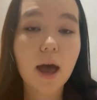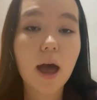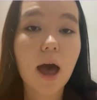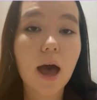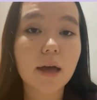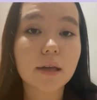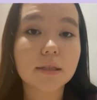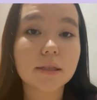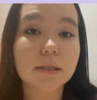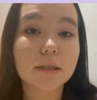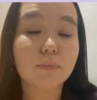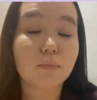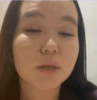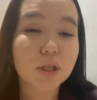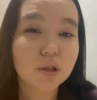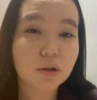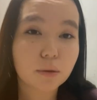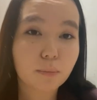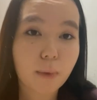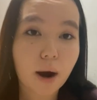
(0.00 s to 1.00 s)
As
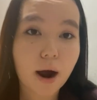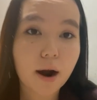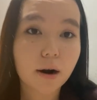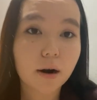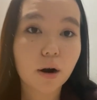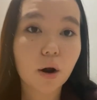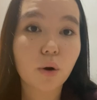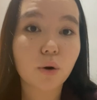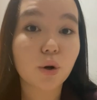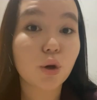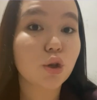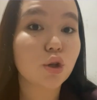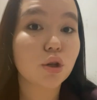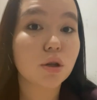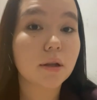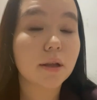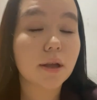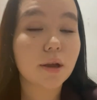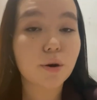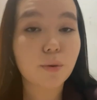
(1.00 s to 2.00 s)
Mr. Barr
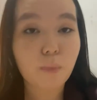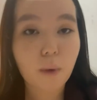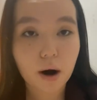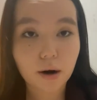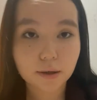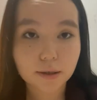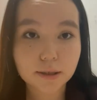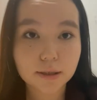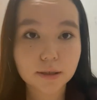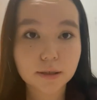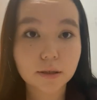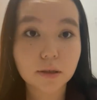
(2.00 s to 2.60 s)
originally remarks,